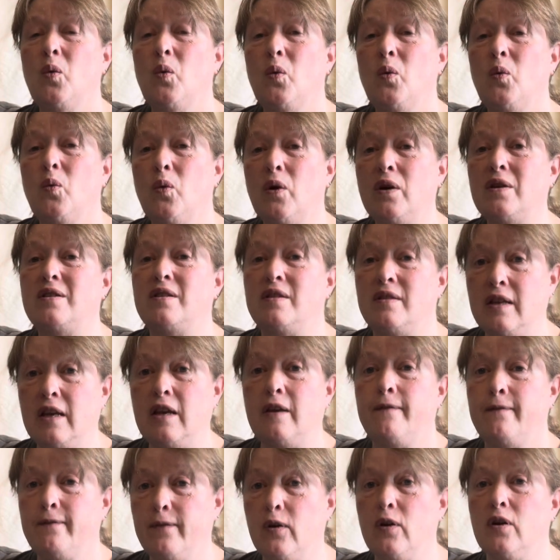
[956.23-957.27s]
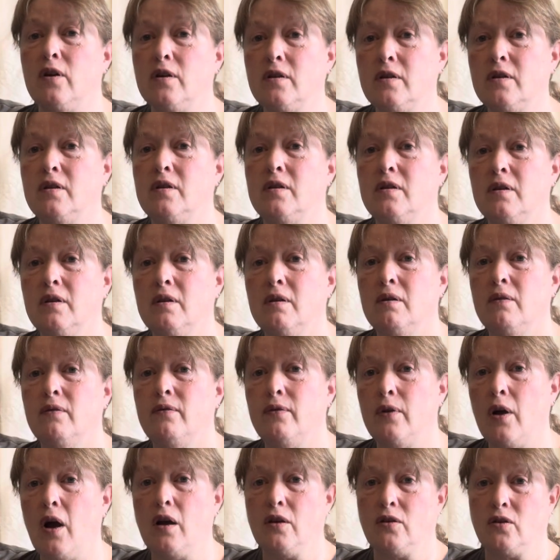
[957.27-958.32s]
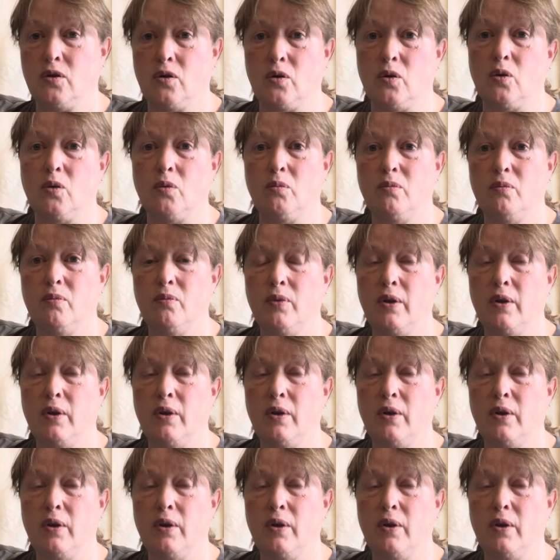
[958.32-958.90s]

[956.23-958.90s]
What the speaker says: was the first Flosstube